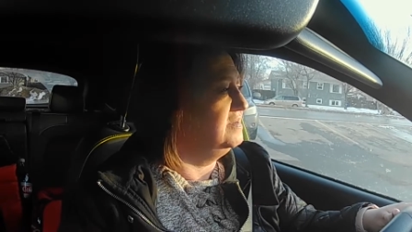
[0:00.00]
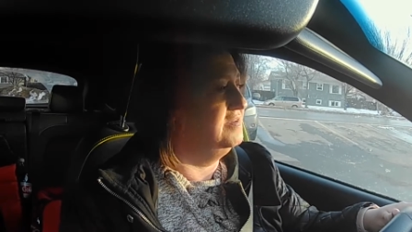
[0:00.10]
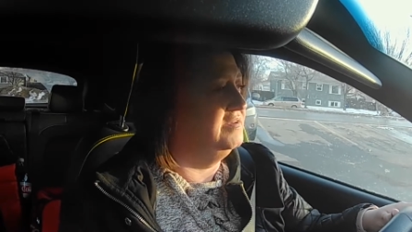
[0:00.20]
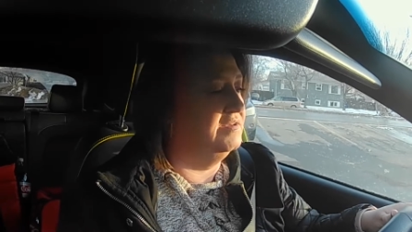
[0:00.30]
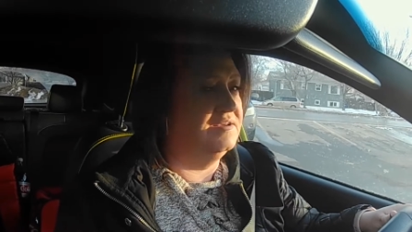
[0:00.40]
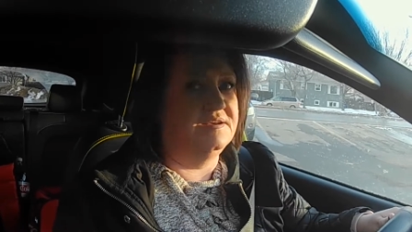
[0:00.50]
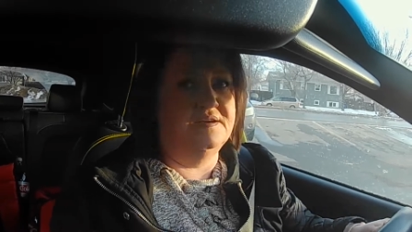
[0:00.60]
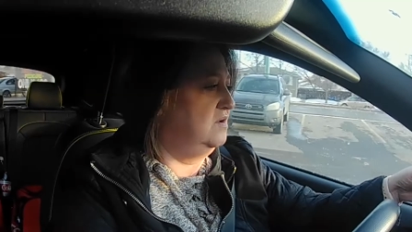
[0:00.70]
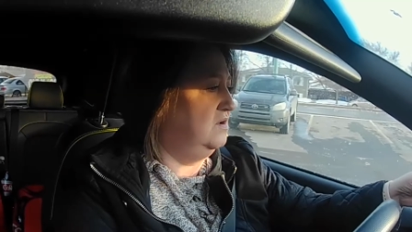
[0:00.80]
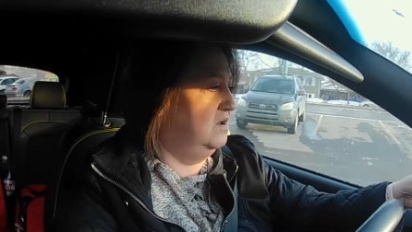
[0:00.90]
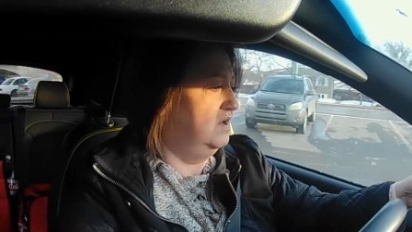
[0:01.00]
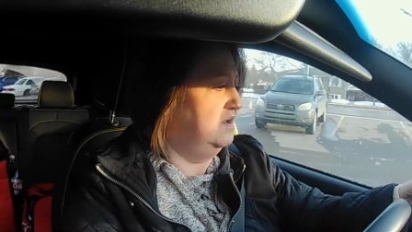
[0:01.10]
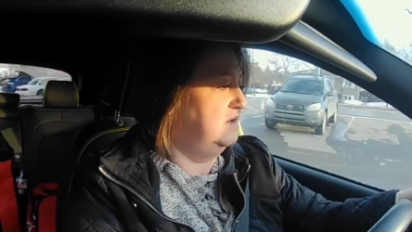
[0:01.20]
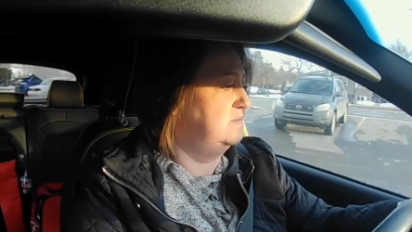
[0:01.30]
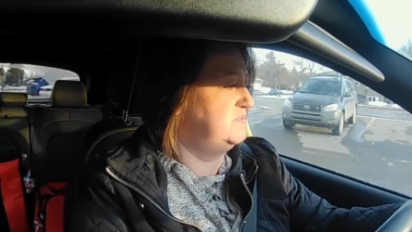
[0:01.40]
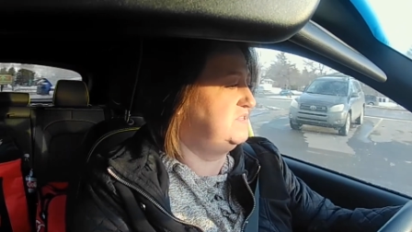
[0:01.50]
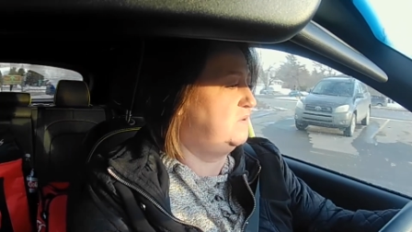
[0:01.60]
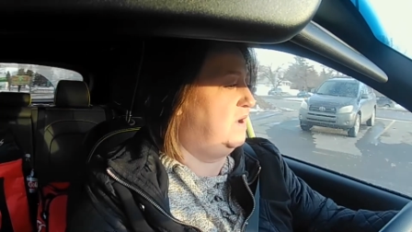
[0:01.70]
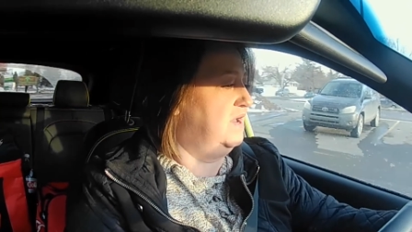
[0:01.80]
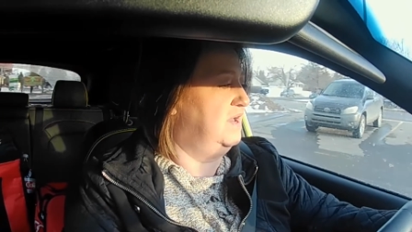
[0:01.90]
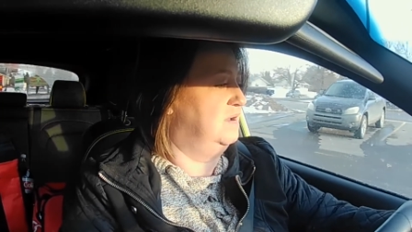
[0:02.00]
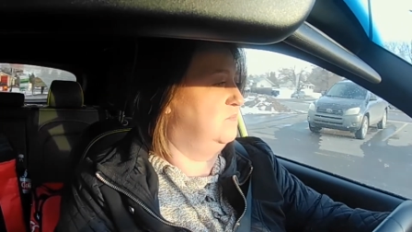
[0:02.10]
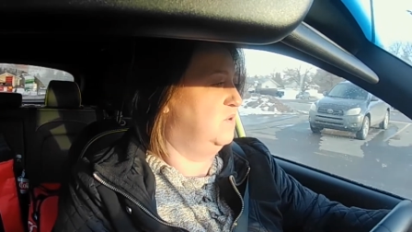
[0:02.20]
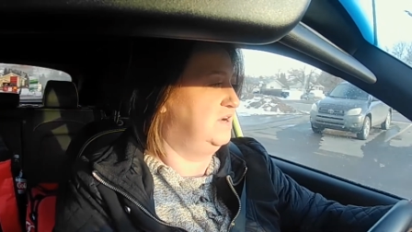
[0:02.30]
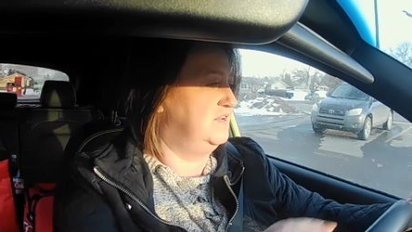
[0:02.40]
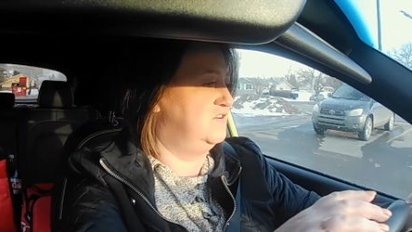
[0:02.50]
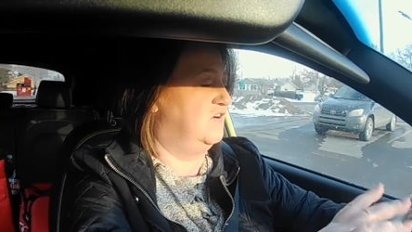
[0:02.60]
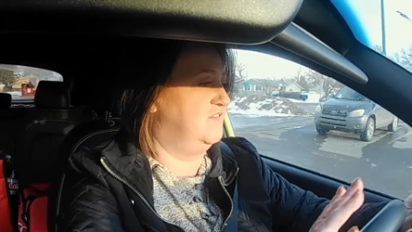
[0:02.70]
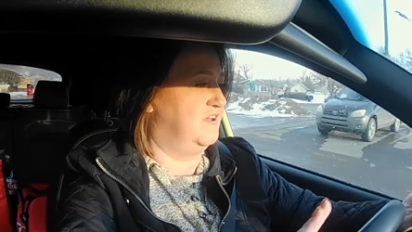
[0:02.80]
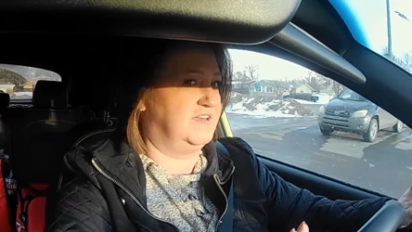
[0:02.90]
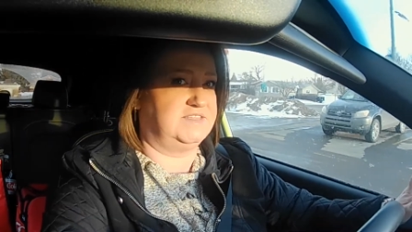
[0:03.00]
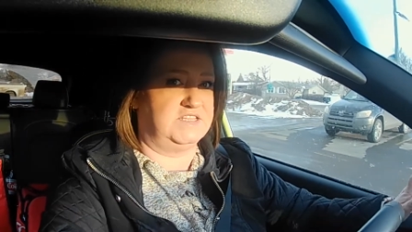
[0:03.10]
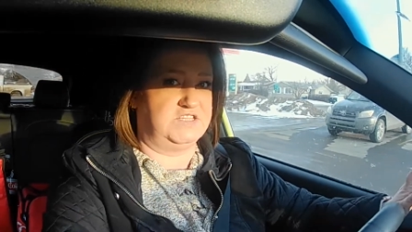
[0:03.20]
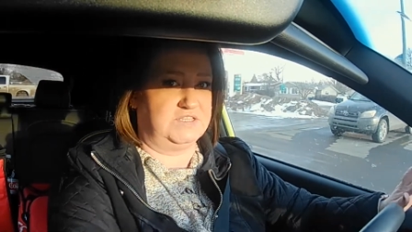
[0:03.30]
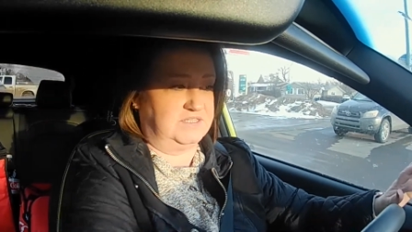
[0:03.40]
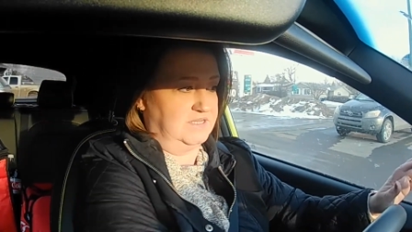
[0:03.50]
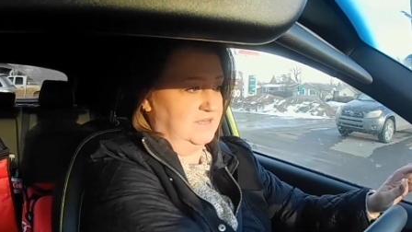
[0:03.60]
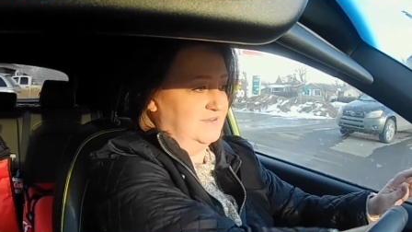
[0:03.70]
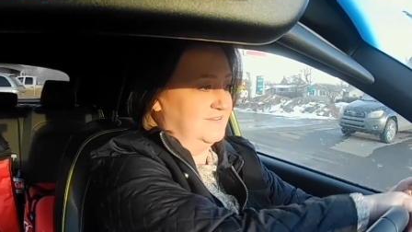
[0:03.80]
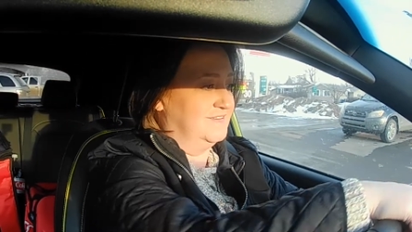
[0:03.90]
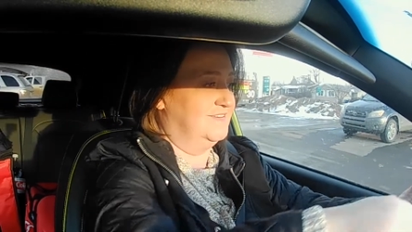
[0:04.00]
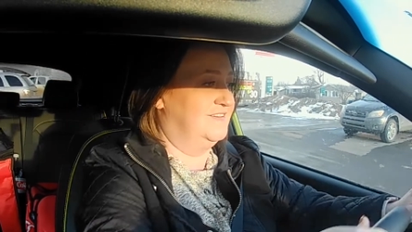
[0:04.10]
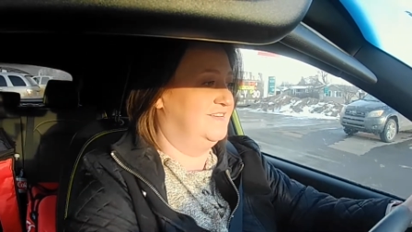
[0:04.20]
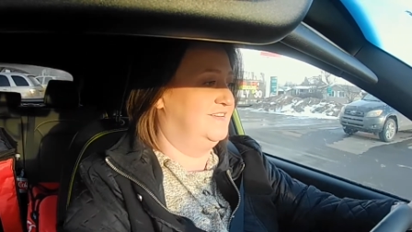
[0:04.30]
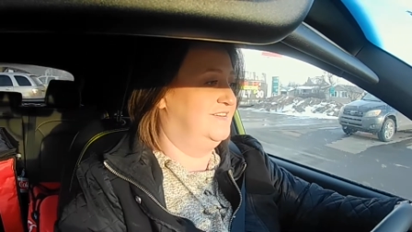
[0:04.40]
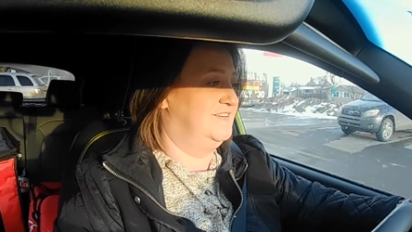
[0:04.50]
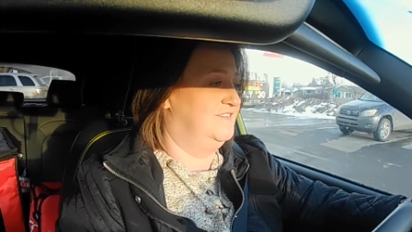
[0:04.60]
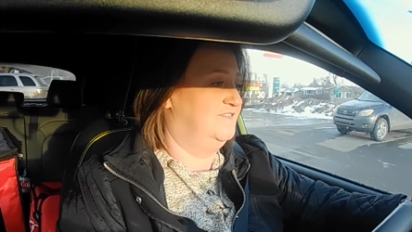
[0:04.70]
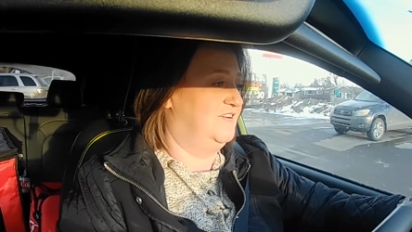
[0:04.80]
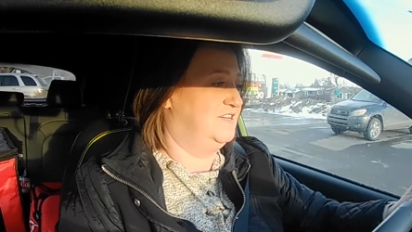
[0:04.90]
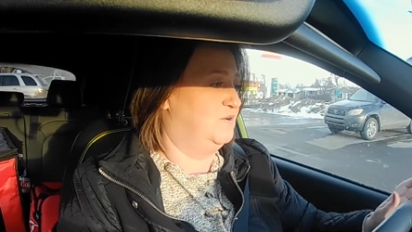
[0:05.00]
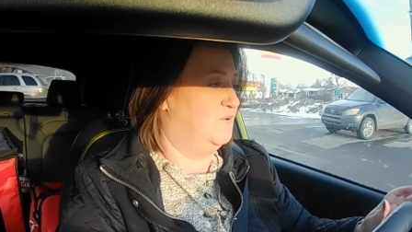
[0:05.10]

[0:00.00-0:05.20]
me Um, so I am ready to drive. I guess I should find out